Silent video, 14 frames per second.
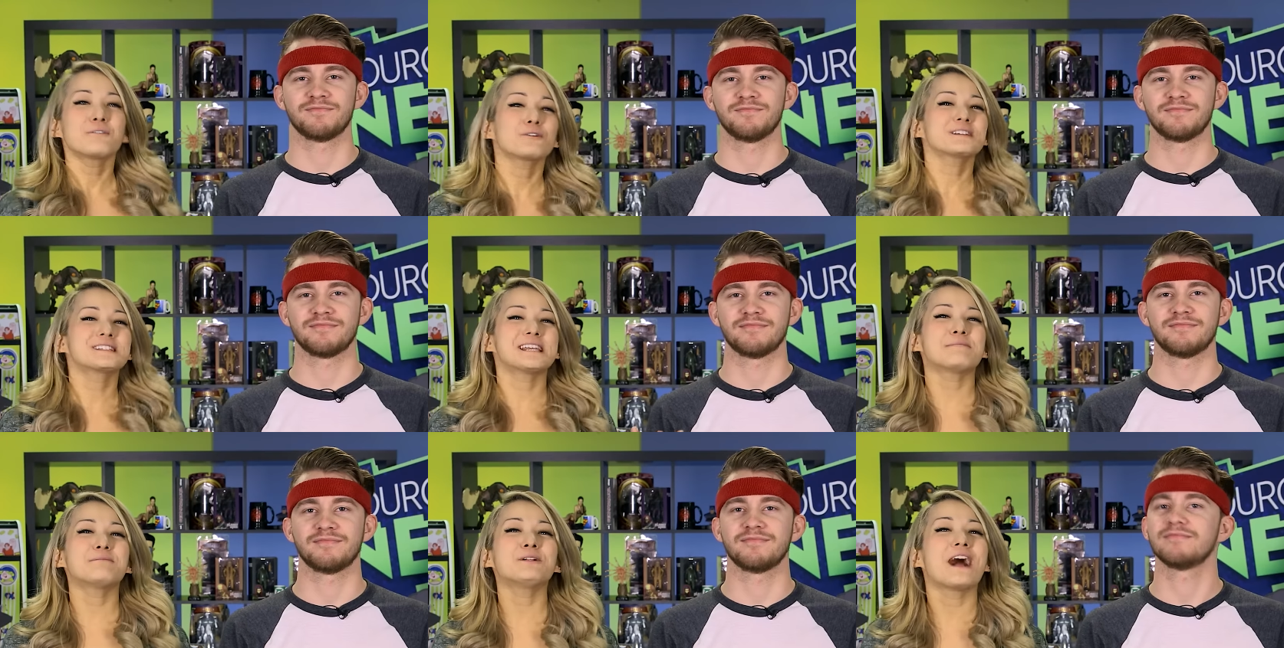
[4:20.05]
Speaker 1: For
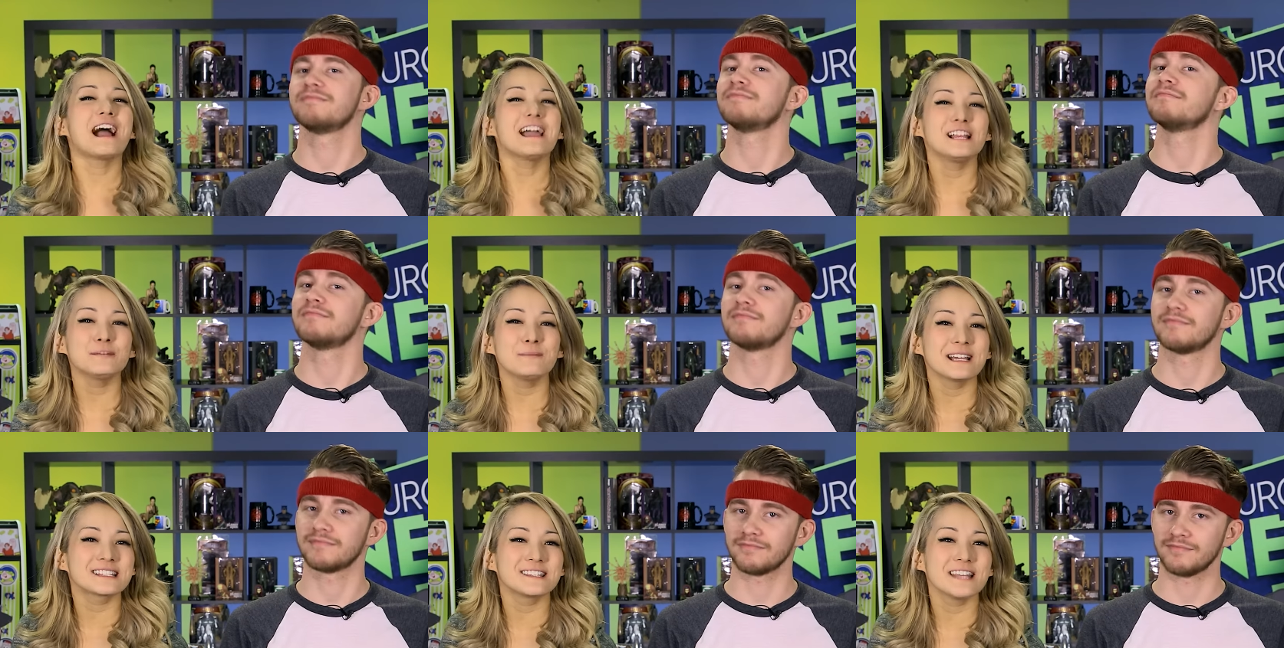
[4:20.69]
example, I L M
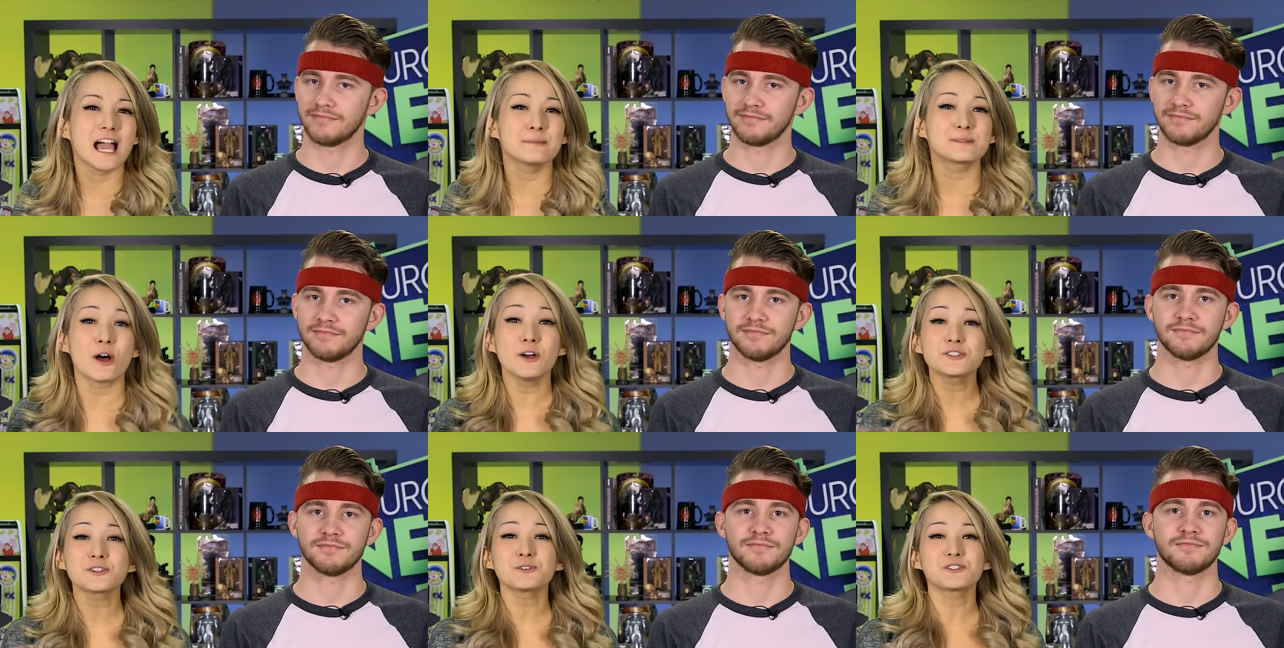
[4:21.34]
X Labs
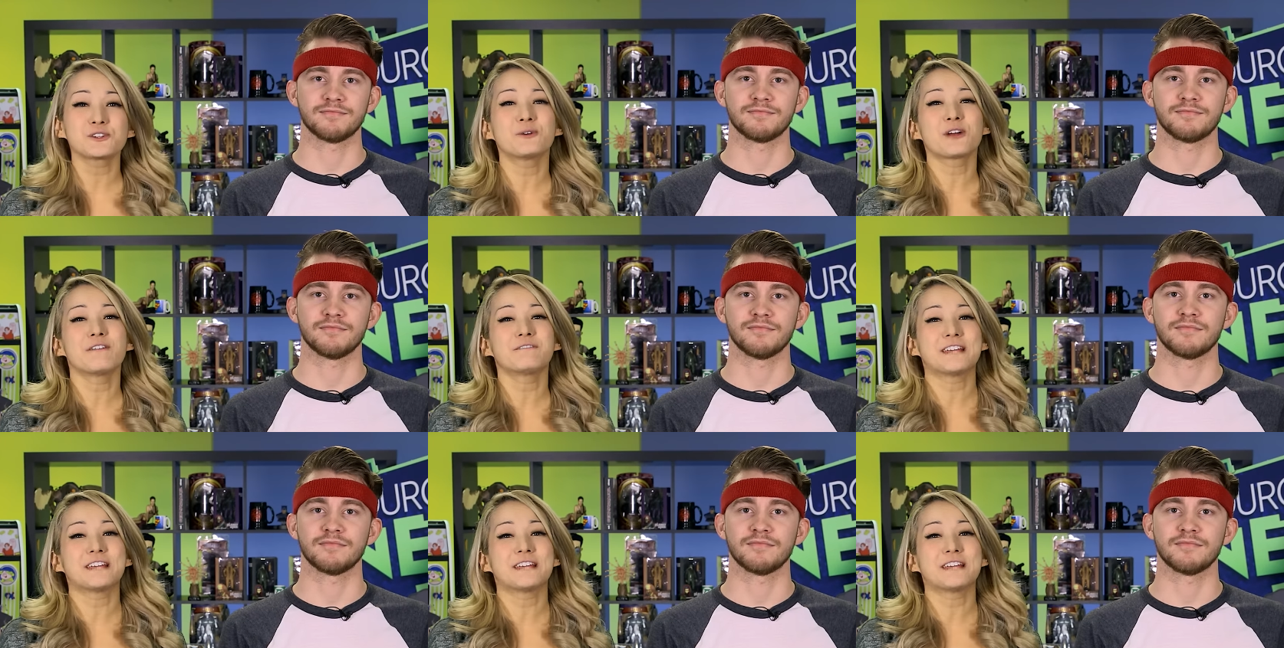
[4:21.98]
also showed off